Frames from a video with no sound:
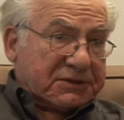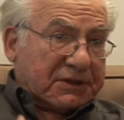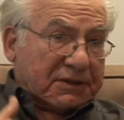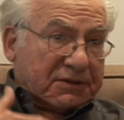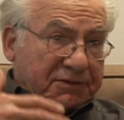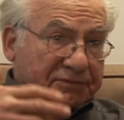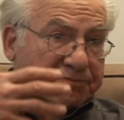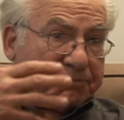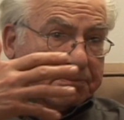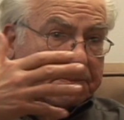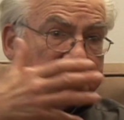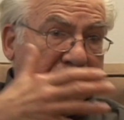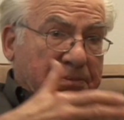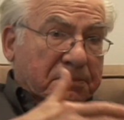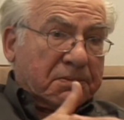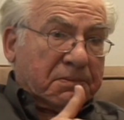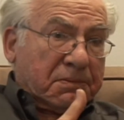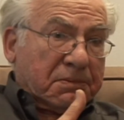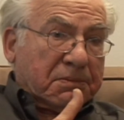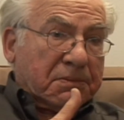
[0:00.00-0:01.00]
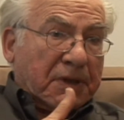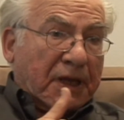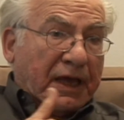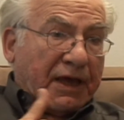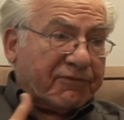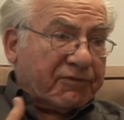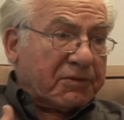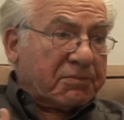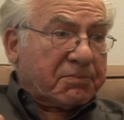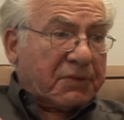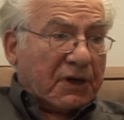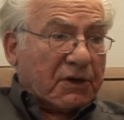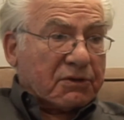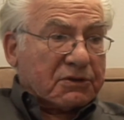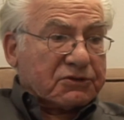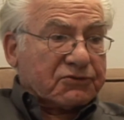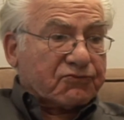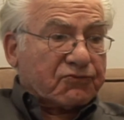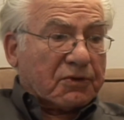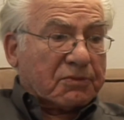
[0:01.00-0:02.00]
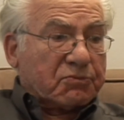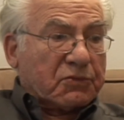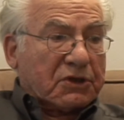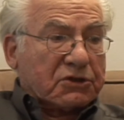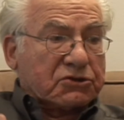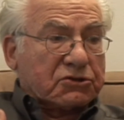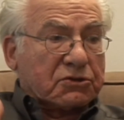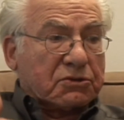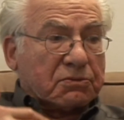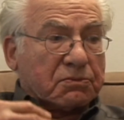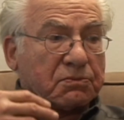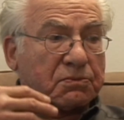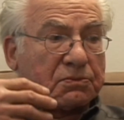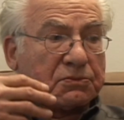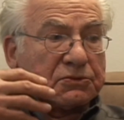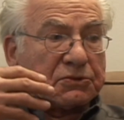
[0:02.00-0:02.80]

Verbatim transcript: extent, the, having parents from Russia.